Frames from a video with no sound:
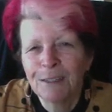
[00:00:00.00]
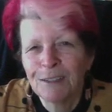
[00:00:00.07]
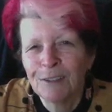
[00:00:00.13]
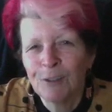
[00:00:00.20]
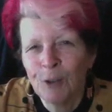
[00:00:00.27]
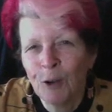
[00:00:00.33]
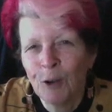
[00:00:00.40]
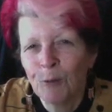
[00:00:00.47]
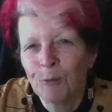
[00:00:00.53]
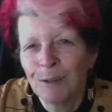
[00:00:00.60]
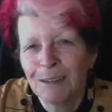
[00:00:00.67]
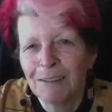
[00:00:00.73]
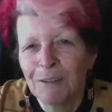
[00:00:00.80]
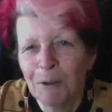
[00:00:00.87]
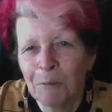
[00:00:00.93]
is not really
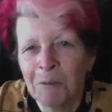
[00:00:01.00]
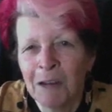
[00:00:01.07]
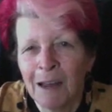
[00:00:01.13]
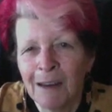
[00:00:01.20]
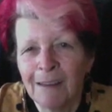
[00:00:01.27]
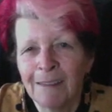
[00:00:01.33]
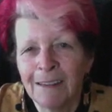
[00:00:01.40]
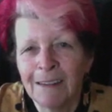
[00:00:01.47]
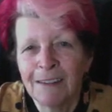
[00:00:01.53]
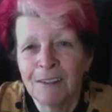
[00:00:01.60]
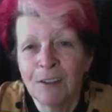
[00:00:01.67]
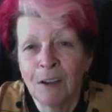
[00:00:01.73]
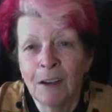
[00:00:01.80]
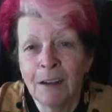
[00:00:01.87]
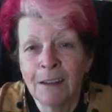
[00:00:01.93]
dominating the
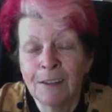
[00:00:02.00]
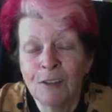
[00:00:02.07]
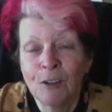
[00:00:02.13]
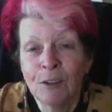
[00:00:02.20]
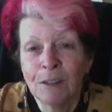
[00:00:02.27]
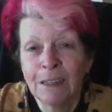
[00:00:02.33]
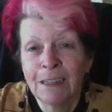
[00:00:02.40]
design. It's certainly